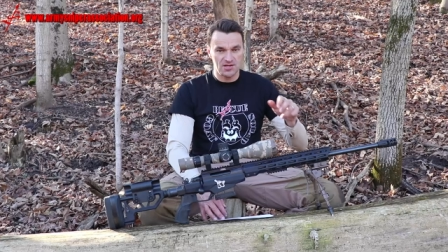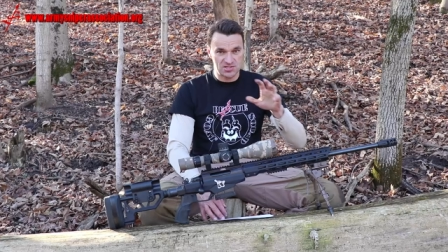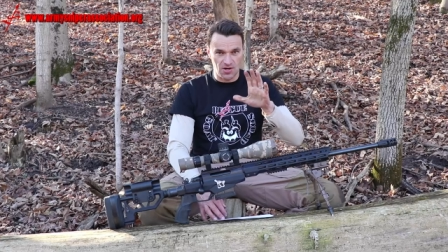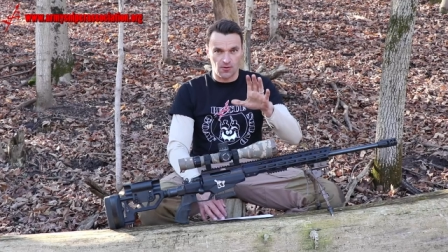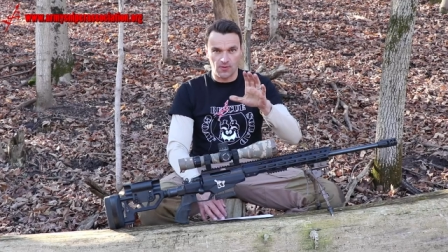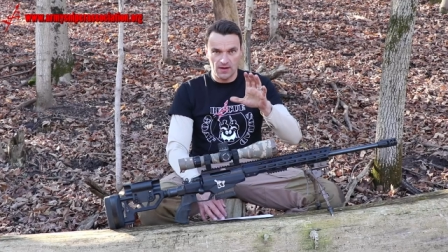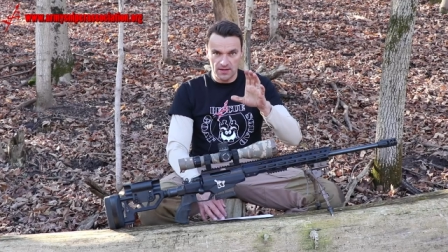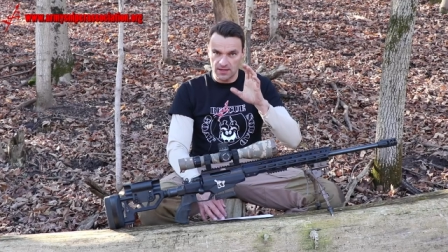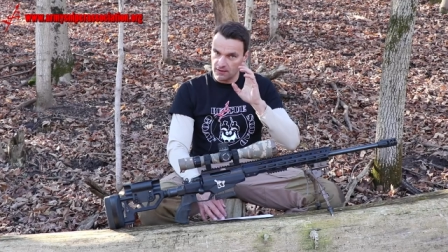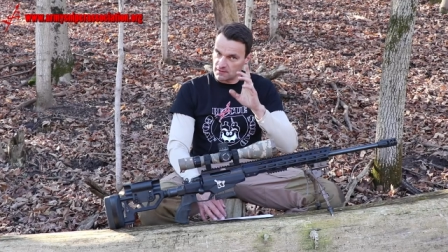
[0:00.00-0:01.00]
so
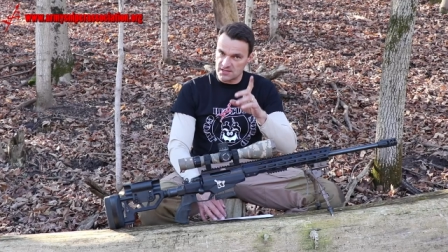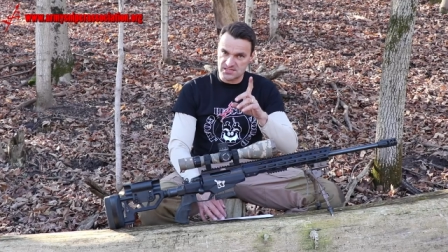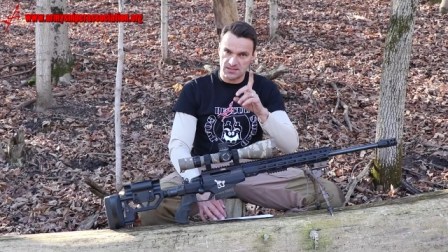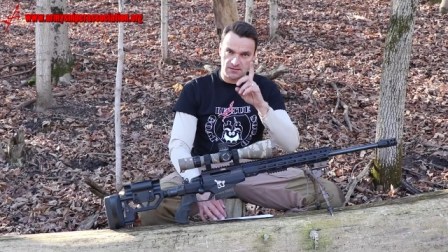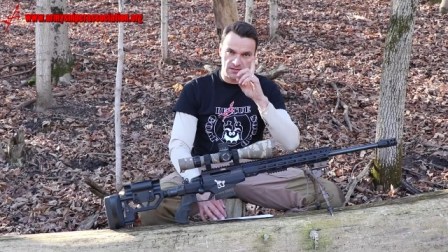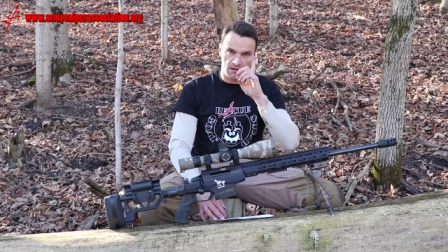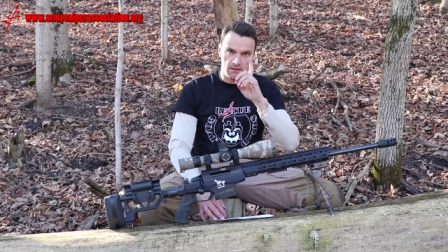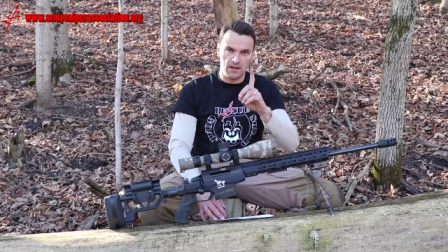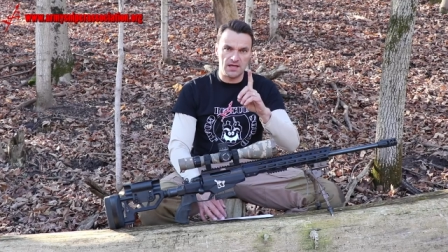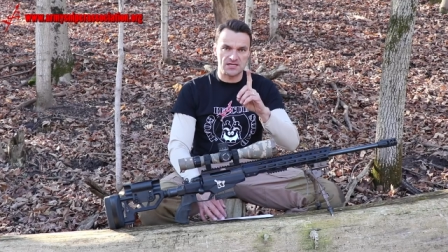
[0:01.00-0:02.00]
here is the
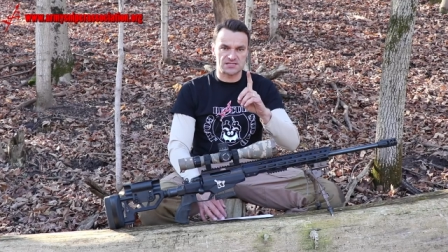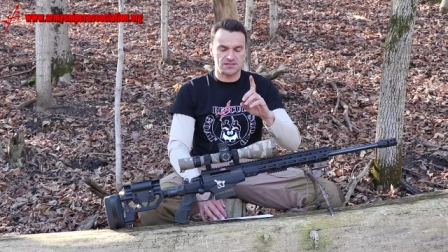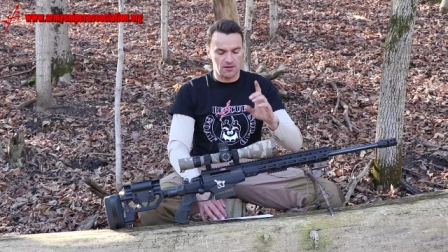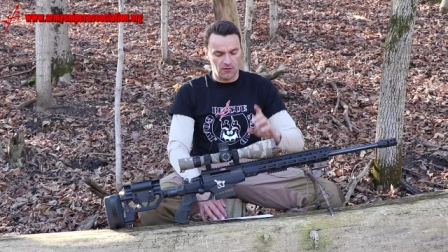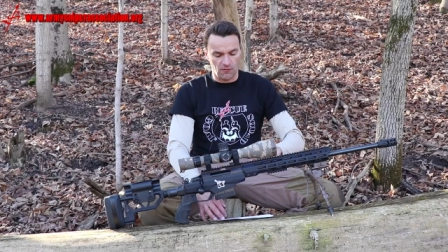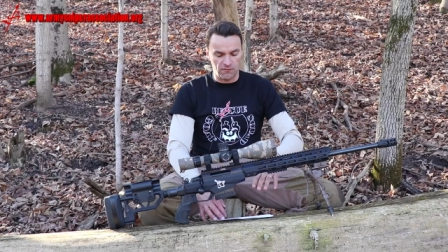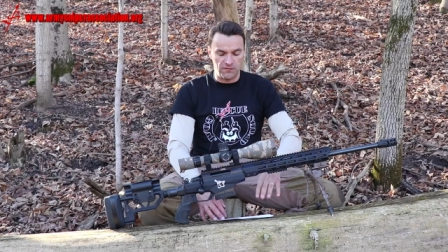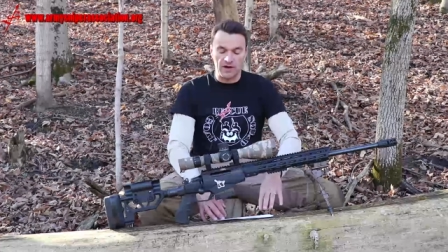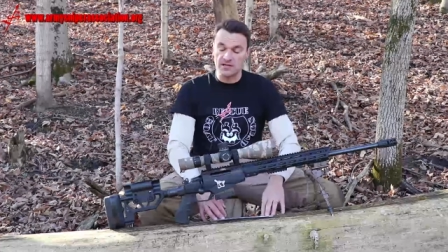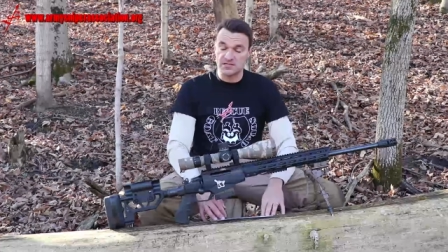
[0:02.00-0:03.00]
list of
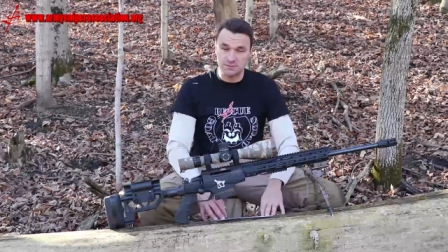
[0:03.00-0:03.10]
very